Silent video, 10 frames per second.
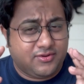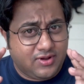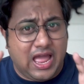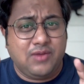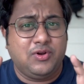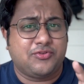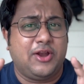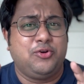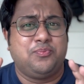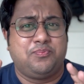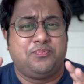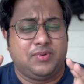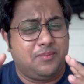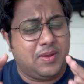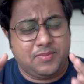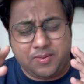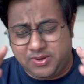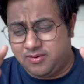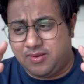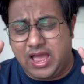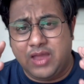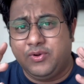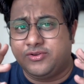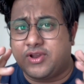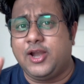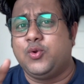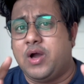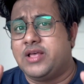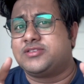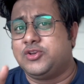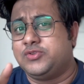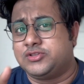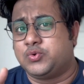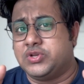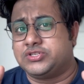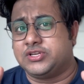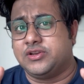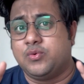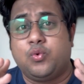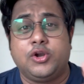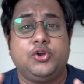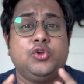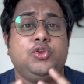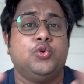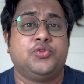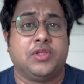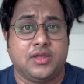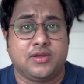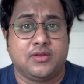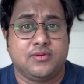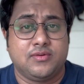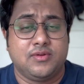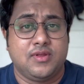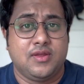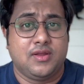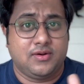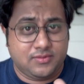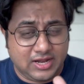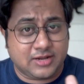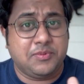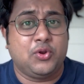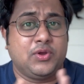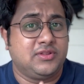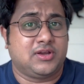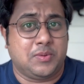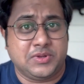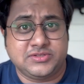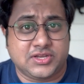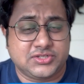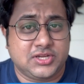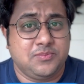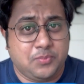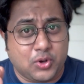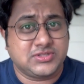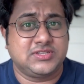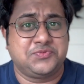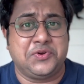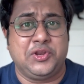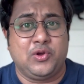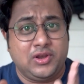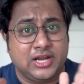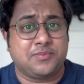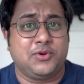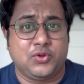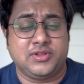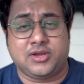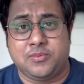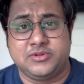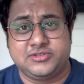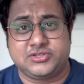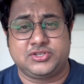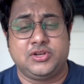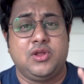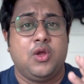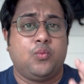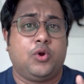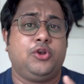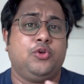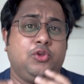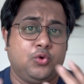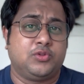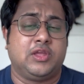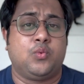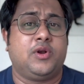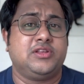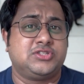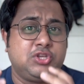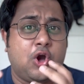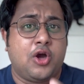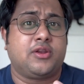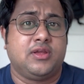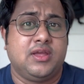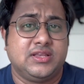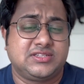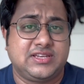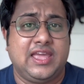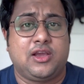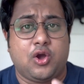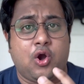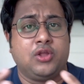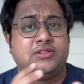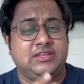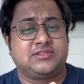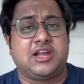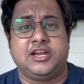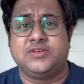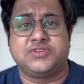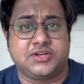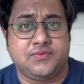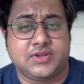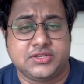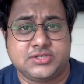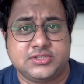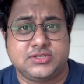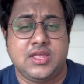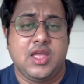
I will try to ask you this question. What do you think? Let me know in the comment section. Pause this video. Let me know in the comment section. What do you think? What is your stake on these kind of certifications?